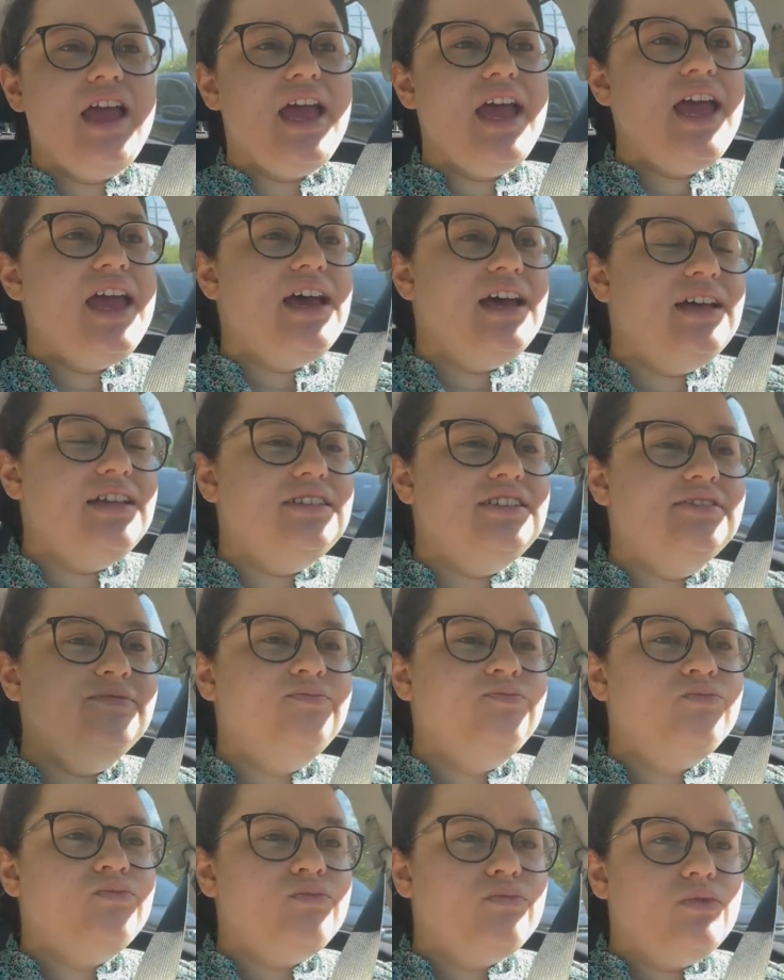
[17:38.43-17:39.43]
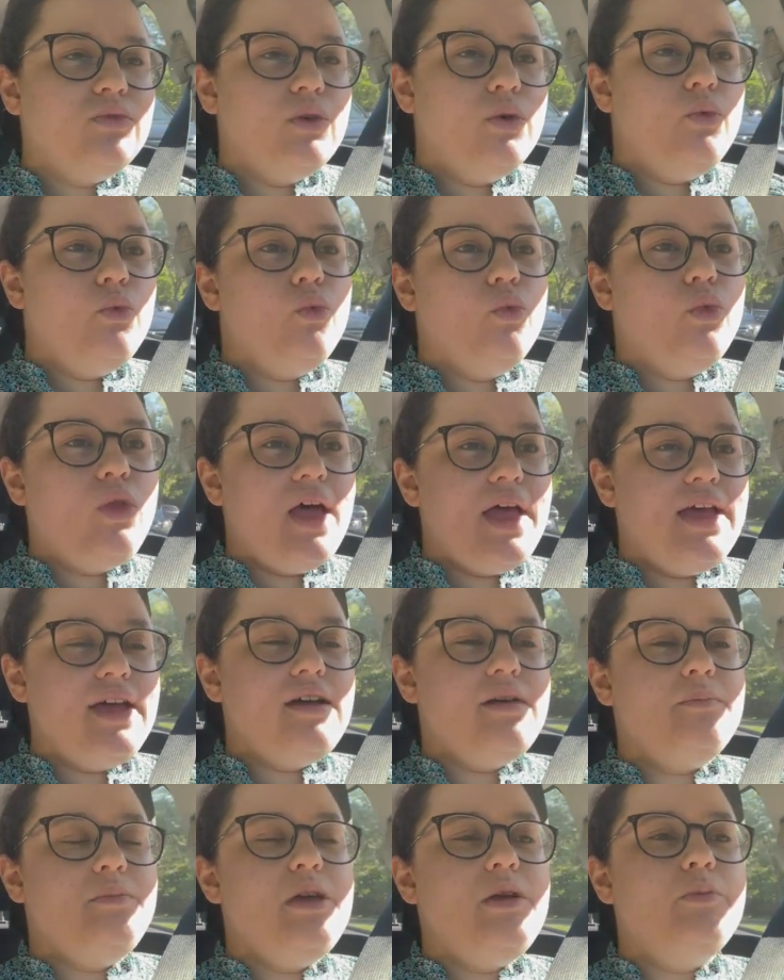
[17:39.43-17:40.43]
And,
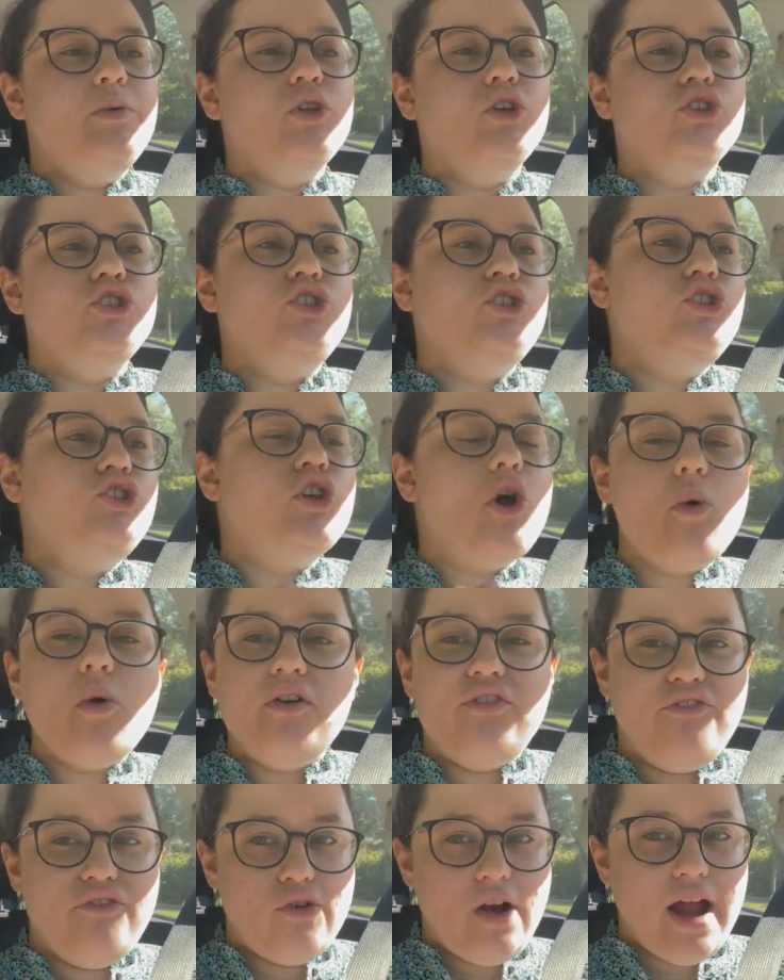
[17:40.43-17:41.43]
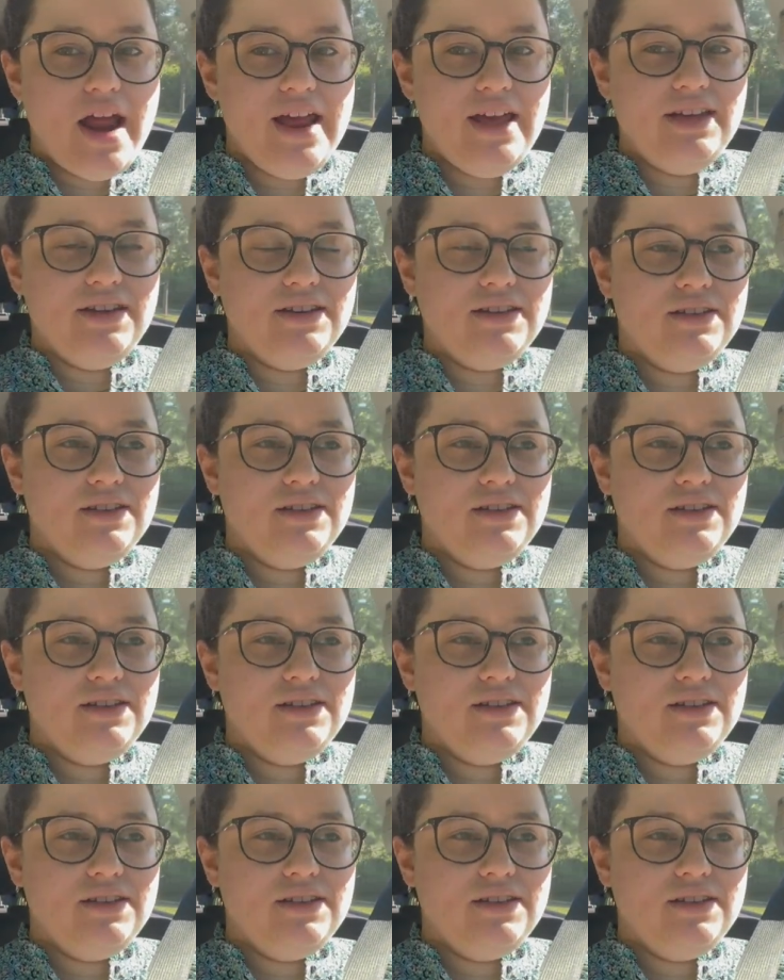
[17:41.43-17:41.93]
like, people are so afraid.